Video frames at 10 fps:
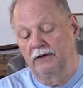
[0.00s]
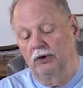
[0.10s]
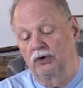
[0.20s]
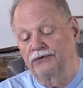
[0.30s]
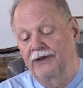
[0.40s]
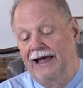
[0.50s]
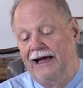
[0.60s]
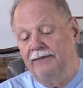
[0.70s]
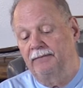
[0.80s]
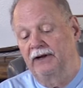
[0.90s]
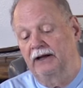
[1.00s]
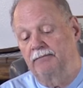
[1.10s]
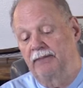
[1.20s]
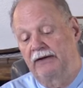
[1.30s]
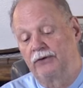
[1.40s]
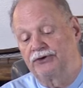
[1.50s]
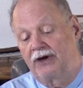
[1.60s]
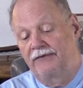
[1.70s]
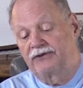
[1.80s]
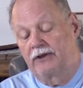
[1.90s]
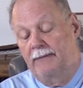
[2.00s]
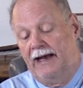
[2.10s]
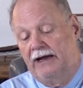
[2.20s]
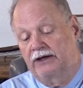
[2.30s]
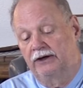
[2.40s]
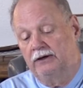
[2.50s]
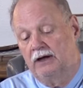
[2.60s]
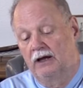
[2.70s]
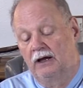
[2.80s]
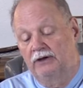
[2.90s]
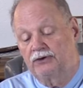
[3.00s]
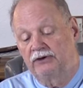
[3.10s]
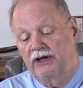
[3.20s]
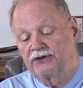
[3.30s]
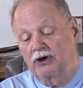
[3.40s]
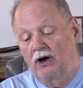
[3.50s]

it goes flat but it bevels off to the back here so it doesn't